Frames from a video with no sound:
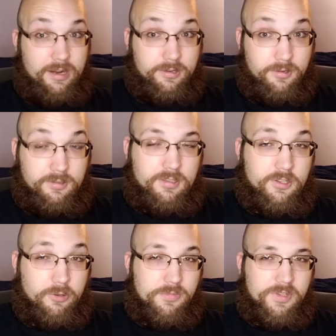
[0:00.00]
actors in
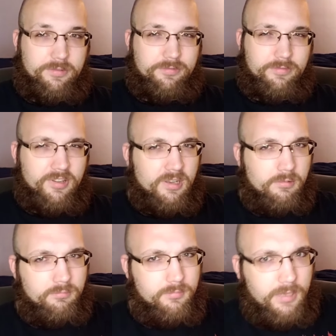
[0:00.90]
terms of
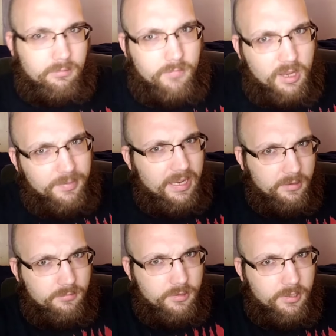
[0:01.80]
like coming
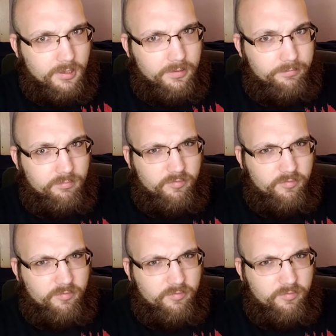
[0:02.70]
into the